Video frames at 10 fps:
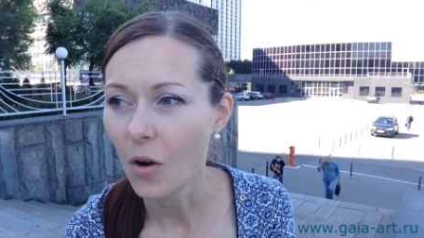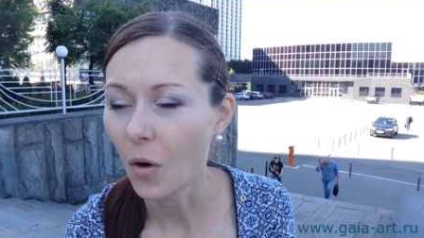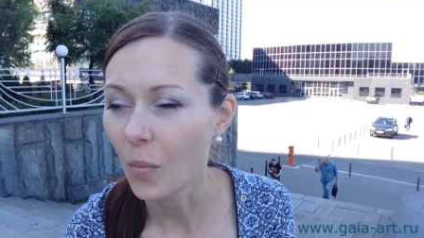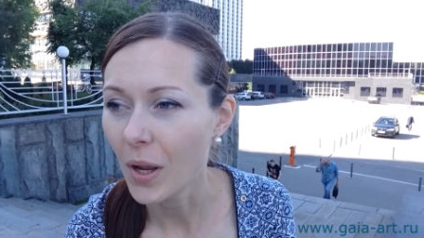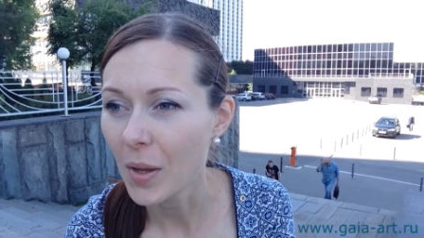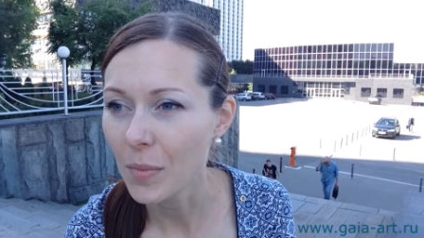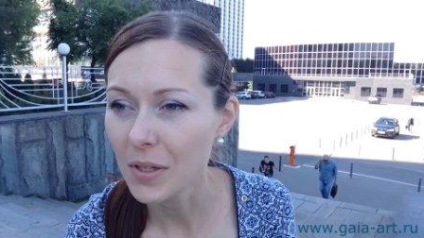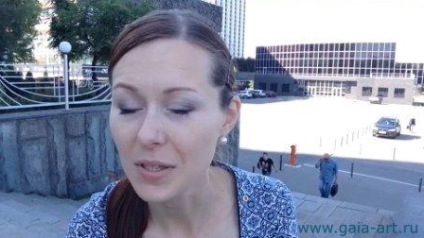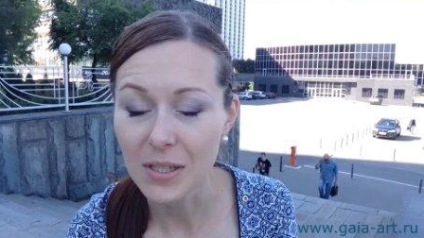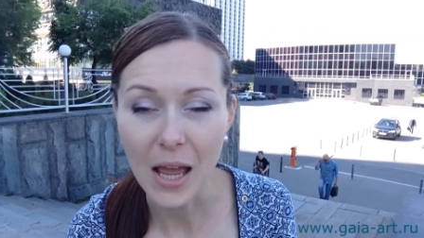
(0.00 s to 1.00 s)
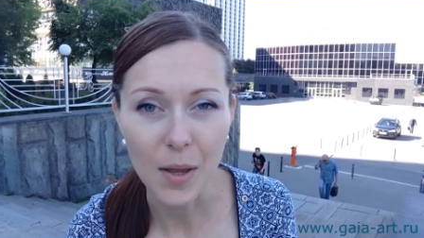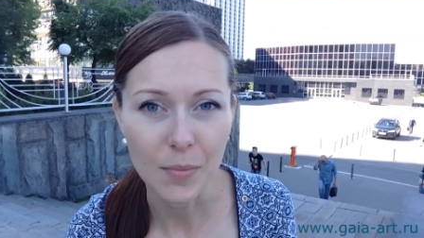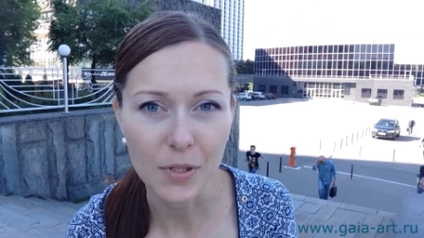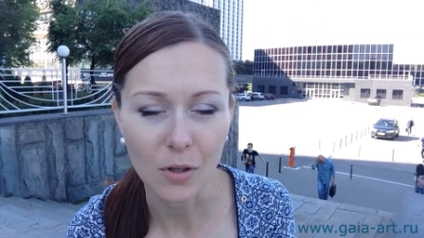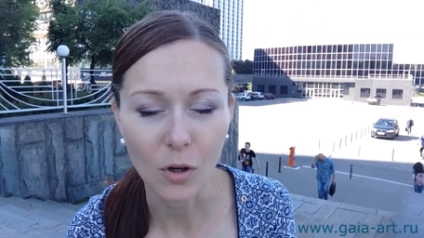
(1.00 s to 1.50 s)
or maybe
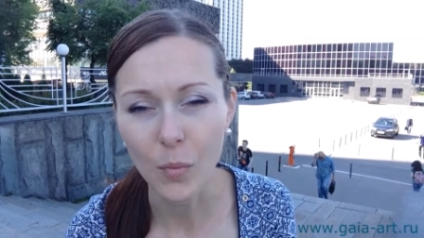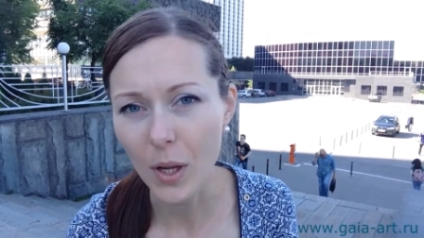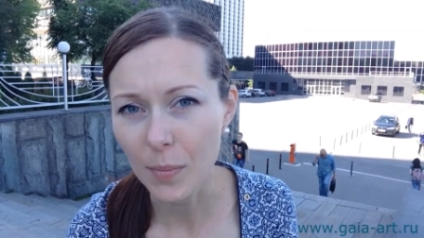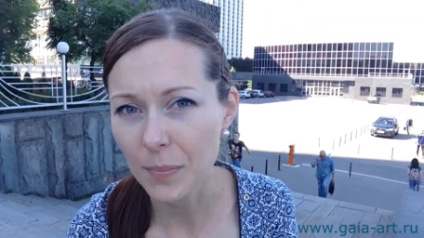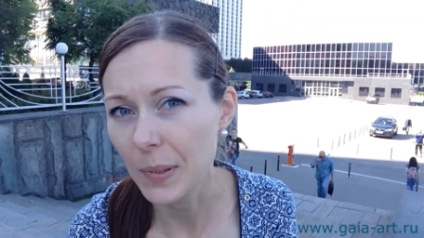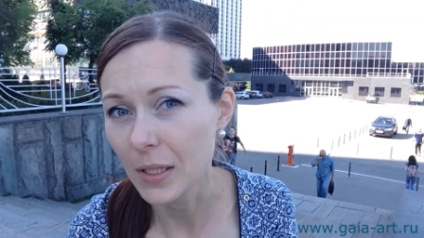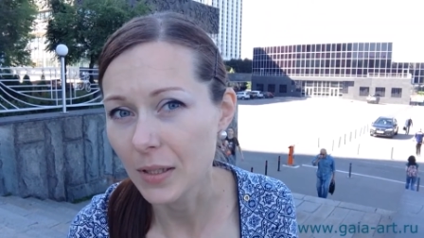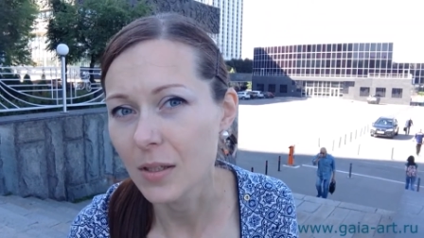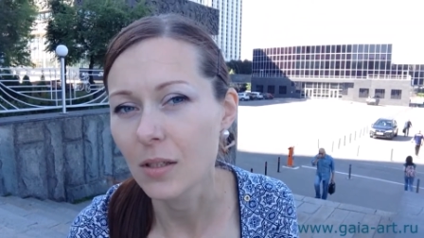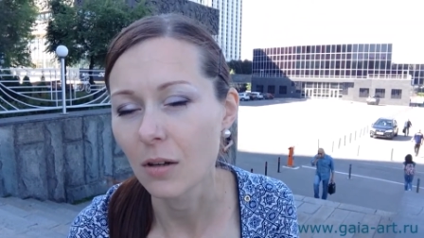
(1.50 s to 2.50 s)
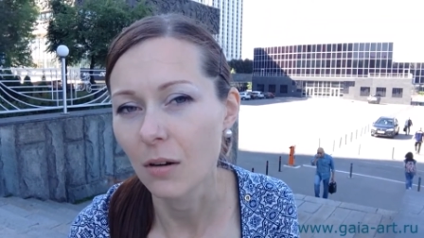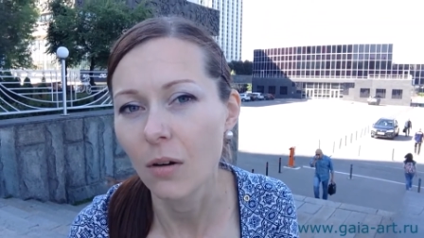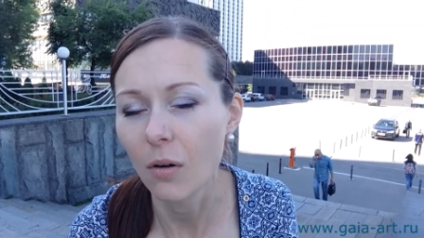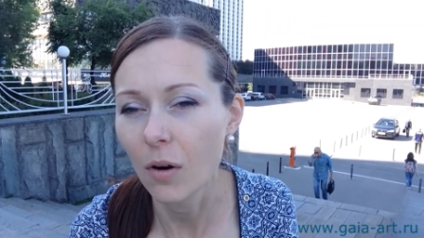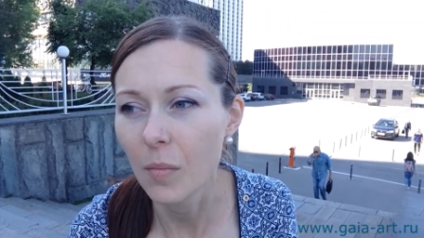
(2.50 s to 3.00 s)
stamps, or maybe pins,
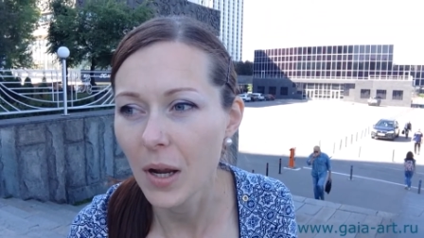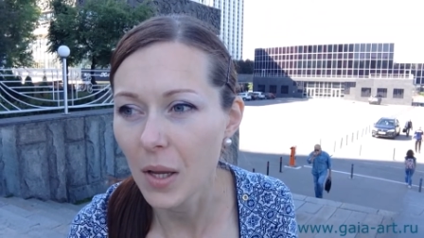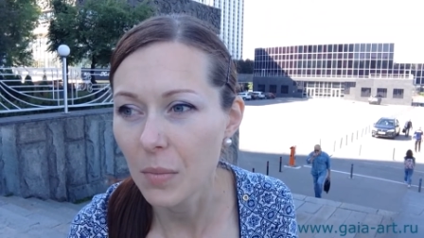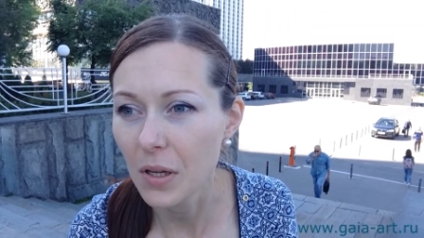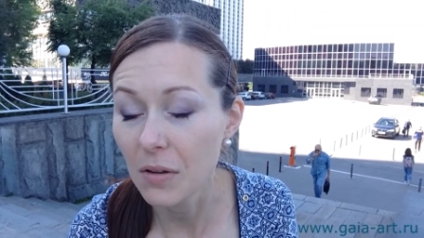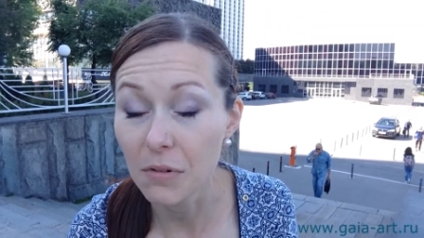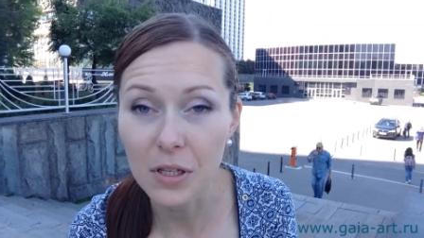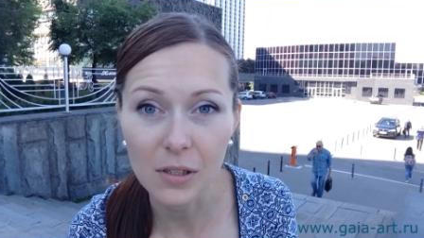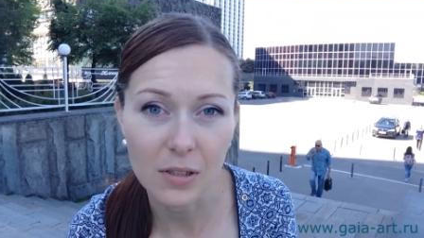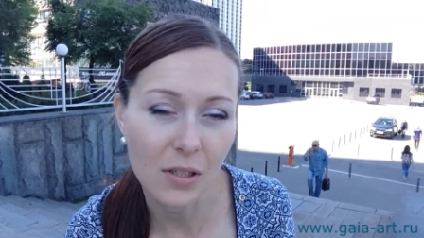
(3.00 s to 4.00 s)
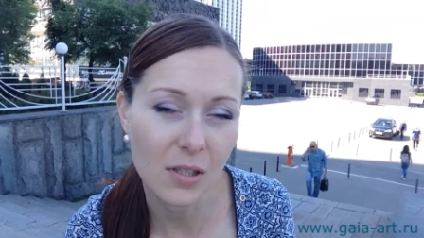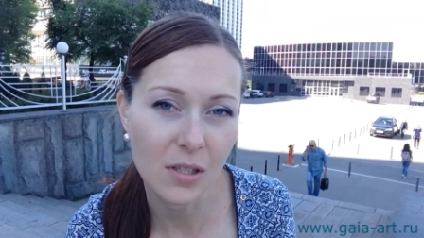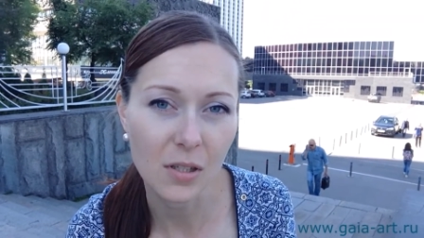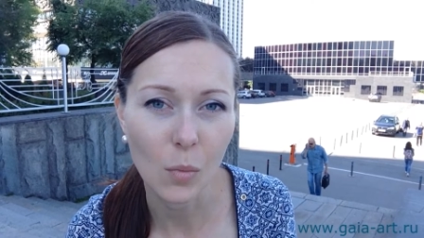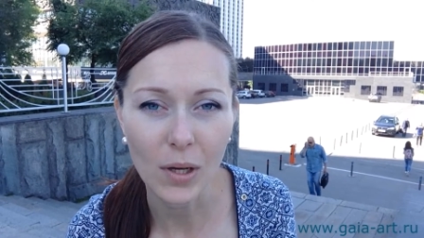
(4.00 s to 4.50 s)
or maybe vinyl
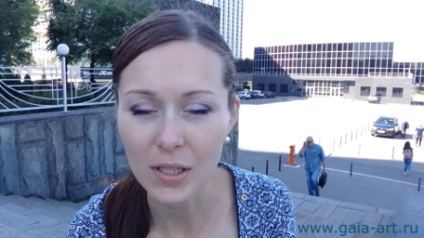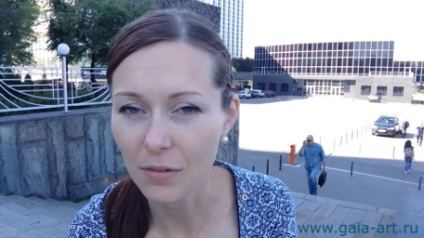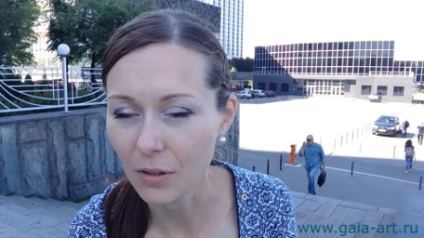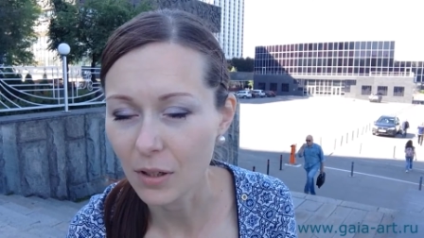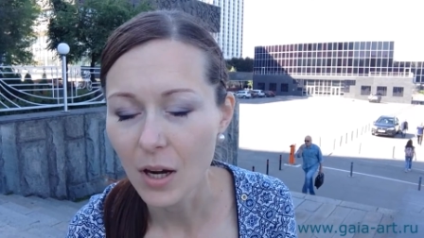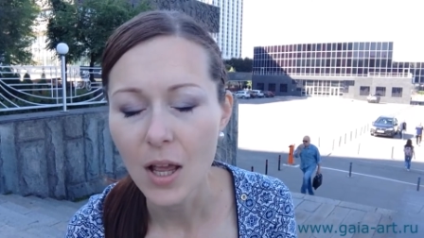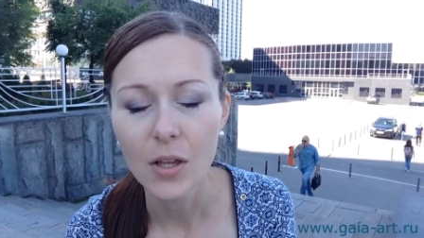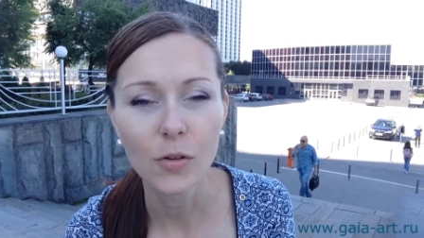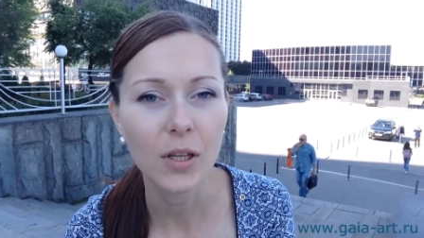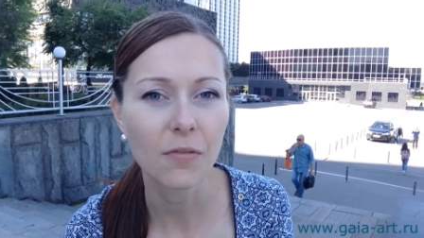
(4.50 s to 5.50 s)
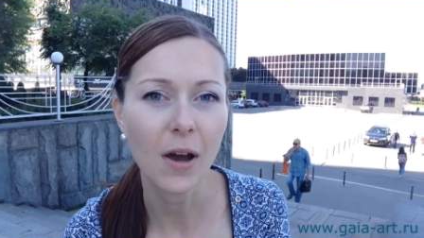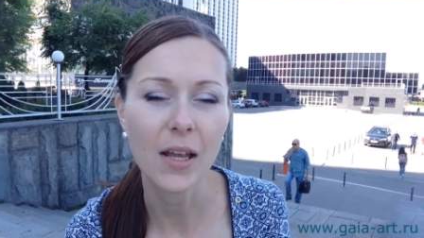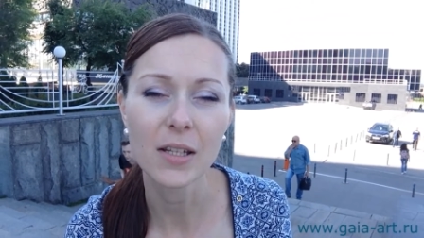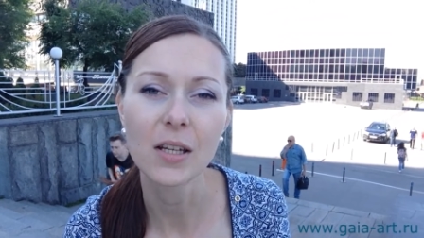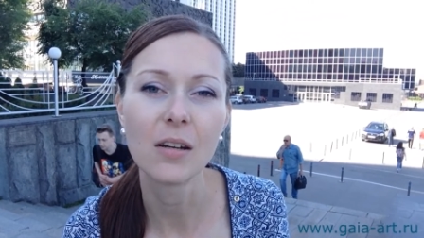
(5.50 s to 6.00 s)
discs, whatever, you can
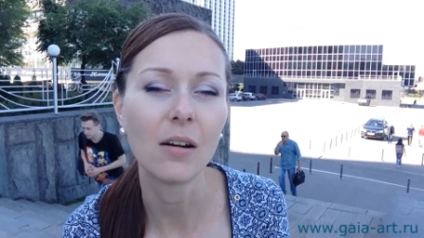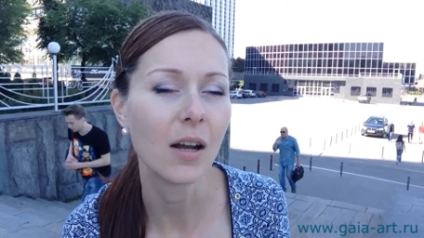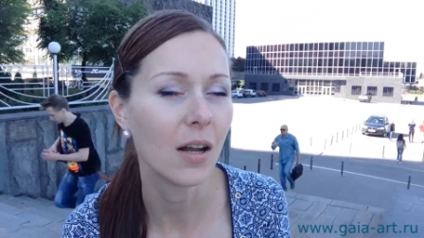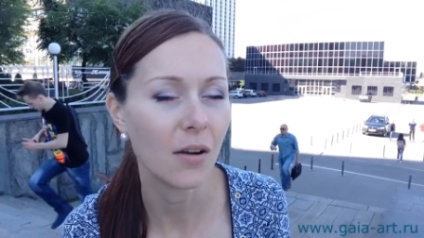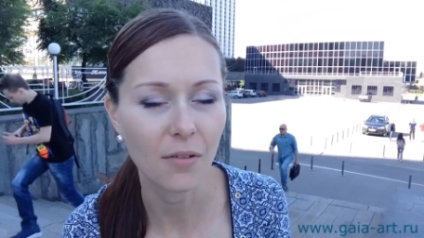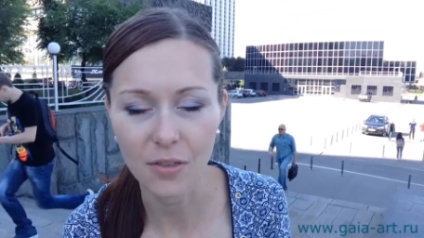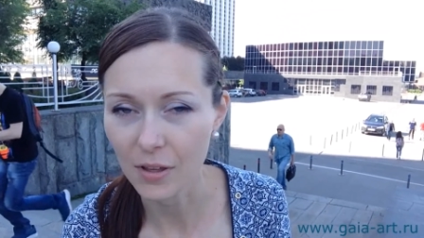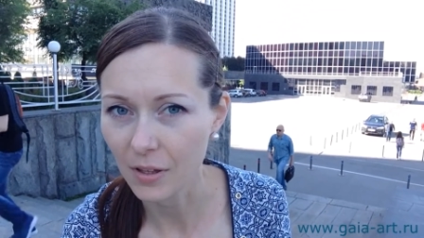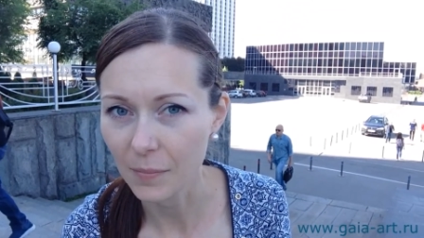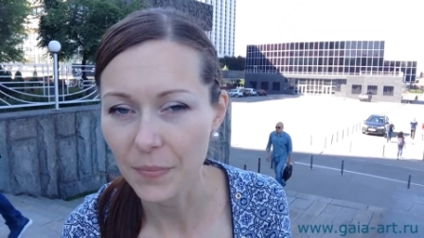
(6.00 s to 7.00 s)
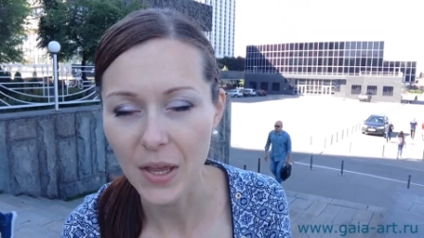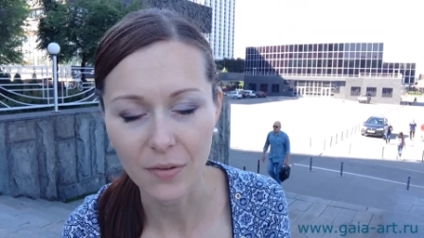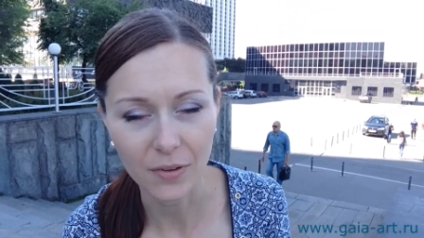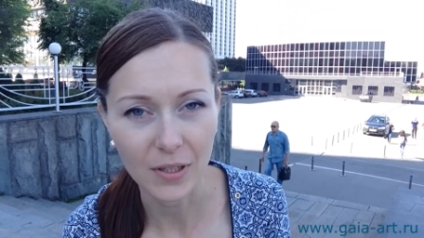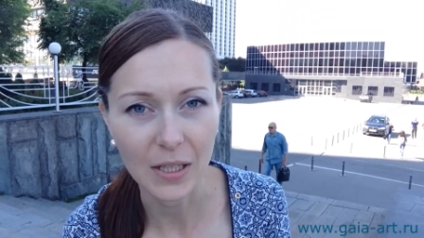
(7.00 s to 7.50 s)
find here everything,
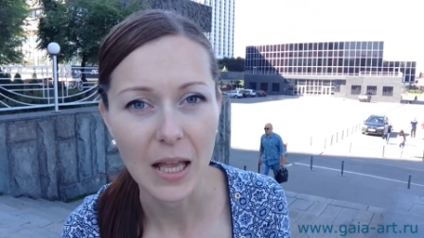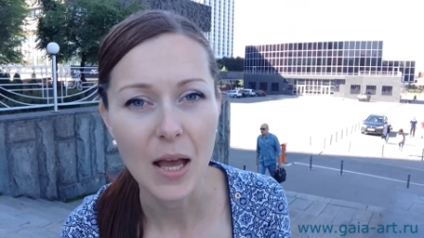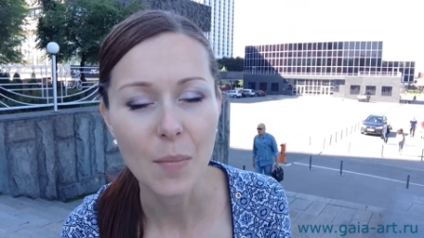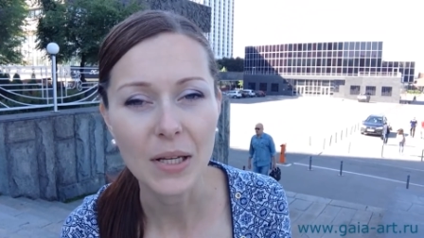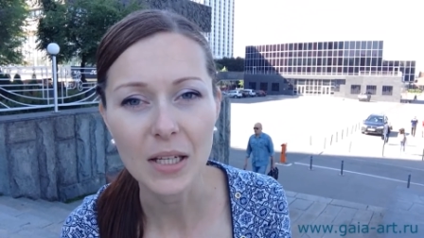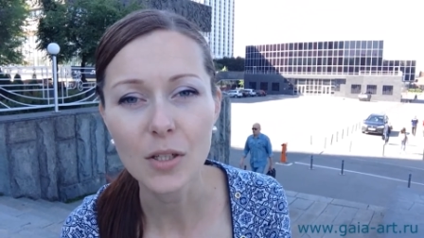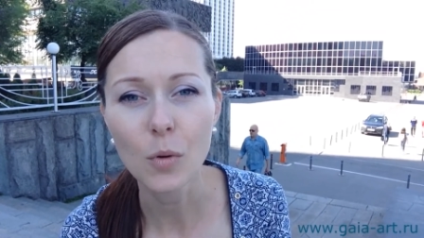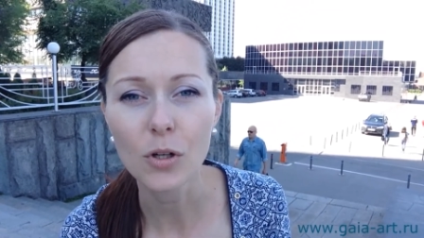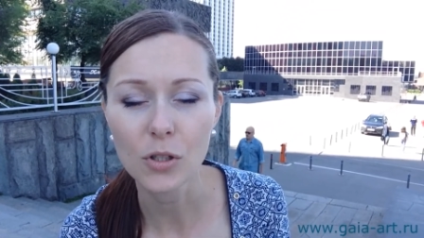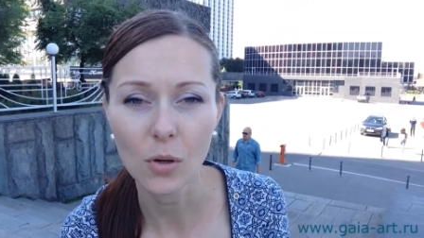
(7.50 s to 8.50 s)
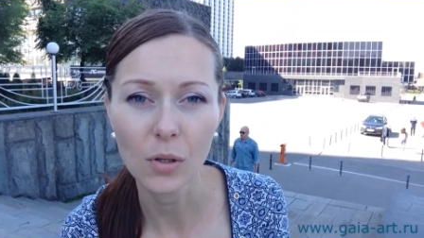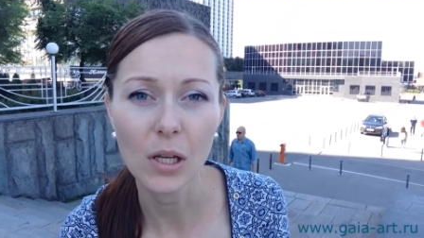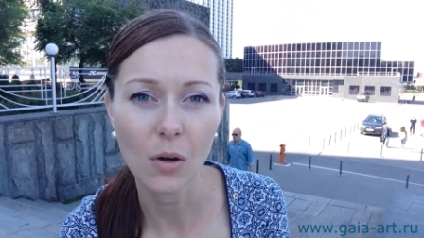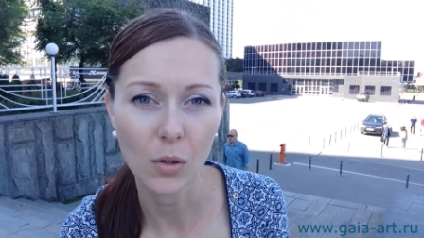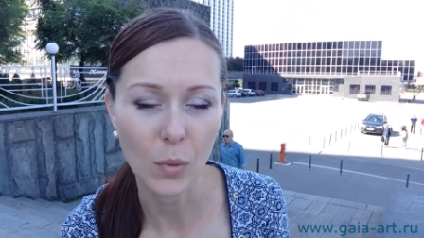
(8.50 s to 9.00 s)
everything. But it works
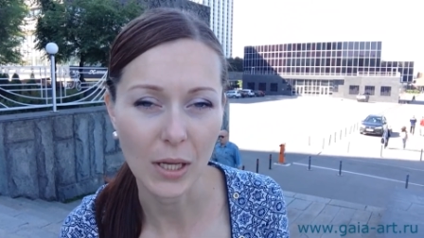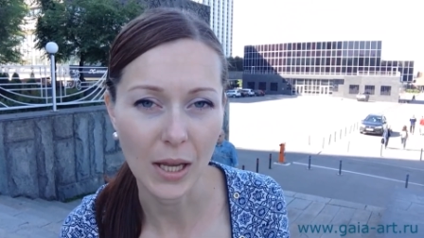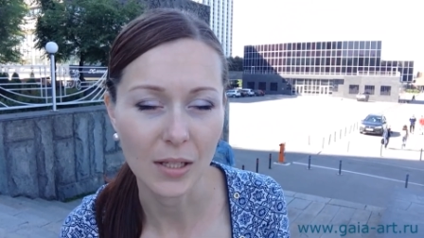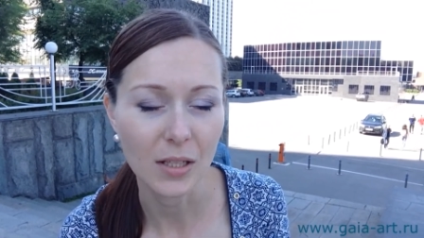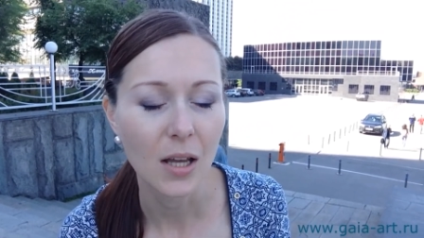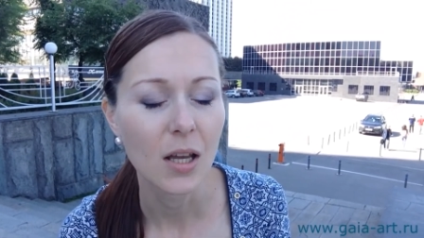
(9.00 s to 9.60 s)
only on weekend.